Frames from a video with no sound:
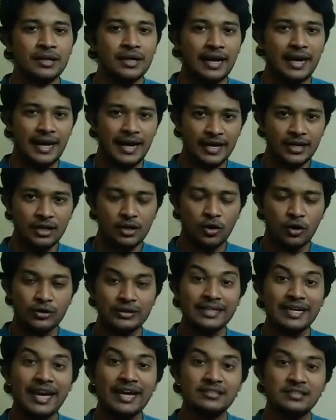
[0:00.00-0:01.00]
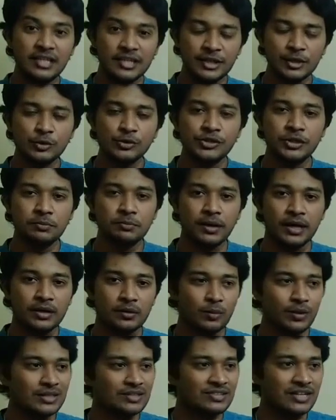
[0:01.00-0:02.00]
And on the execution part,
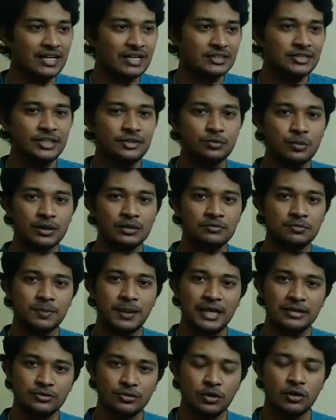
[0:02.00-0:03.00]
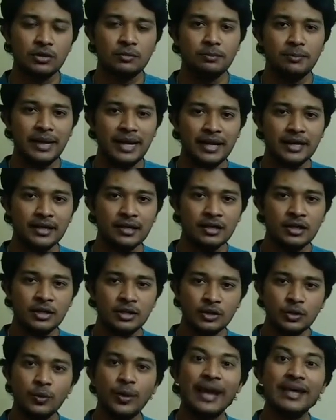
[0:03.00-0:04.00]
once strategies, once plans are all made,
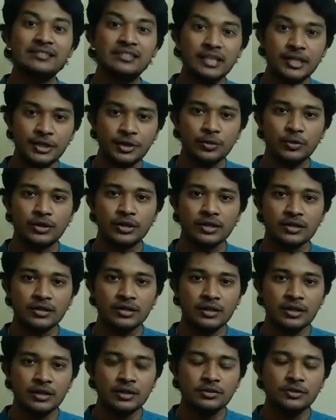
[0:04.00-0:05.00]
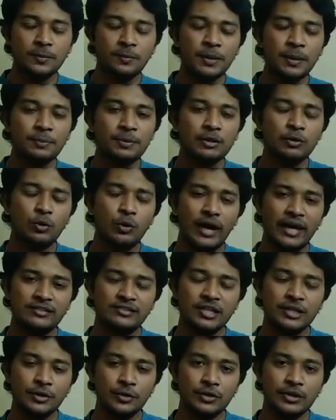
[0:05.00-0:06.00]
to execute it, the people who
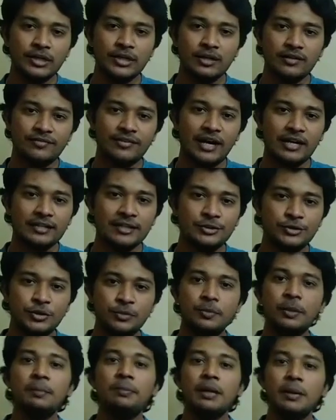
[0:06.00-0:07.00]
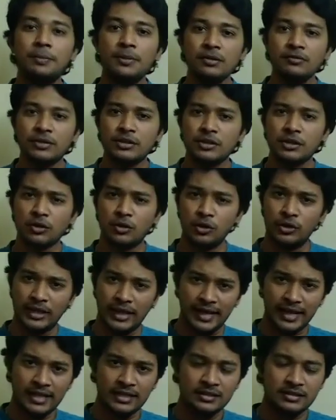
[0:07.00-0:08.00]
execute it in a factory should be people with good
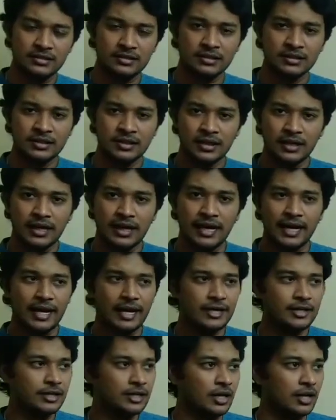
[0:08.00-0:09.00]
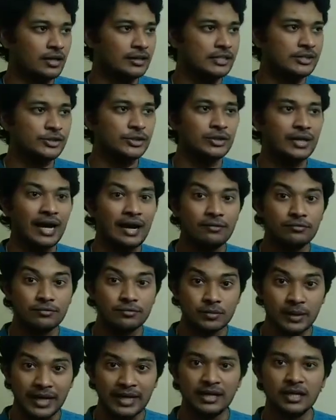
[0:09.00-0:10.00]
health, and they should have
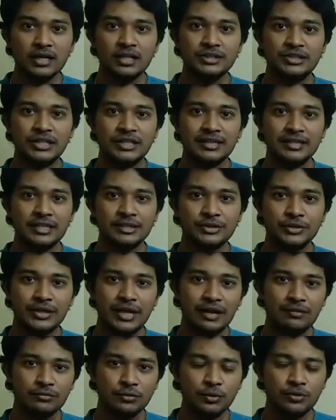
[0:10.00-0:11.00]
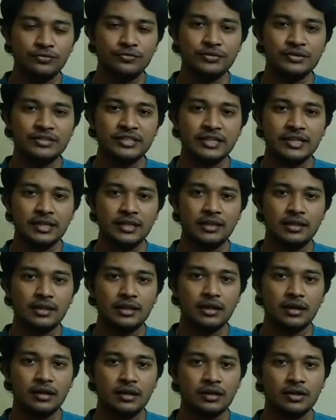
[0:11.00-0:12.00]
energy, they should have good
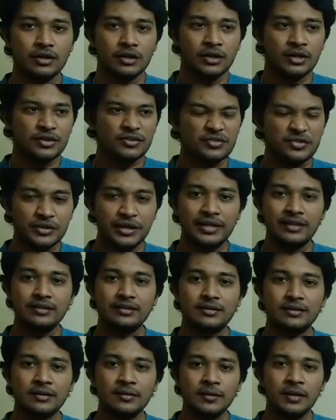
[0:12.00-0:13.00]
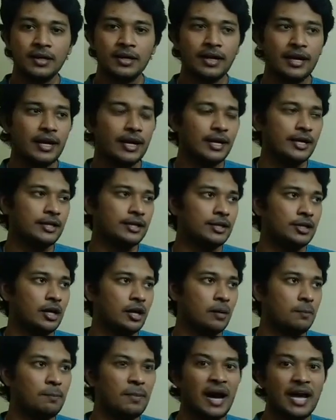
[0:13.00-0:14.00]
physical strength, and
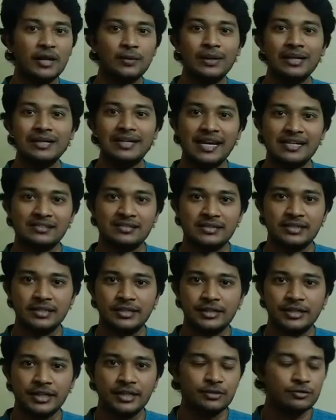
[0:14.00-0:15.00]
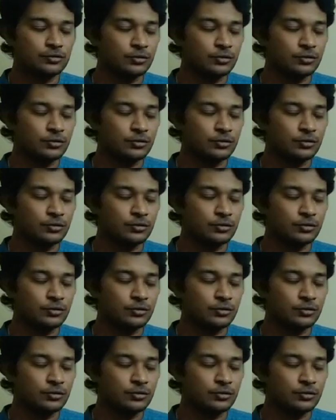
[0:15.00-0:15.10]
manual dexterity.